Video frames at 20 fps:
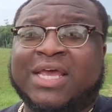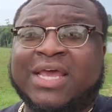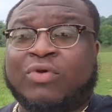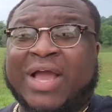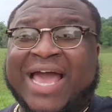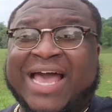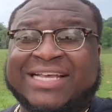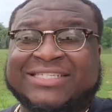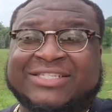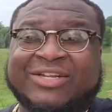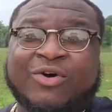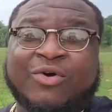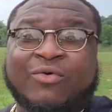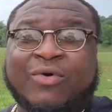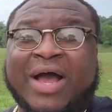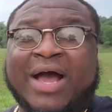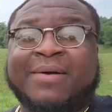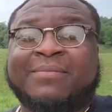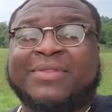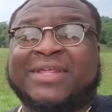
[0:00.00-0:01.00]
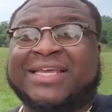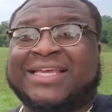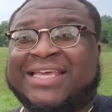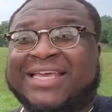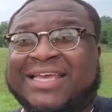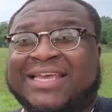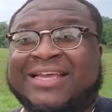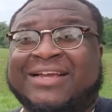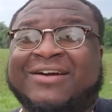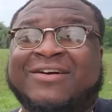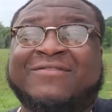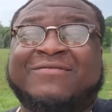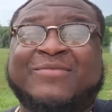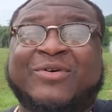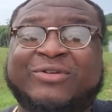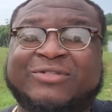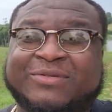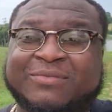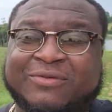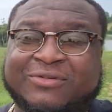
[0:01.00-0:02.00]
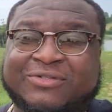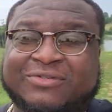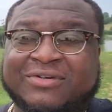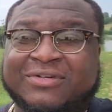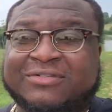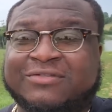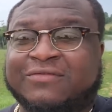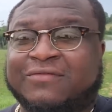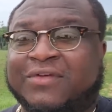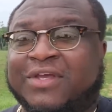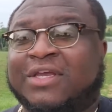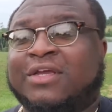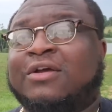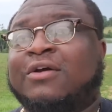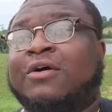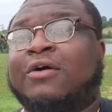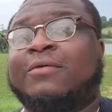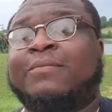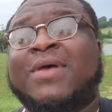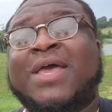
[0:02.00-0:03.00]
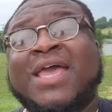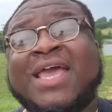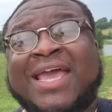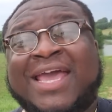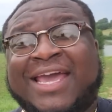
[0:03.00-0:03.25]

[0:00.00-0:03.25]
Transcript: You guys know I'm the king of multiple streams of income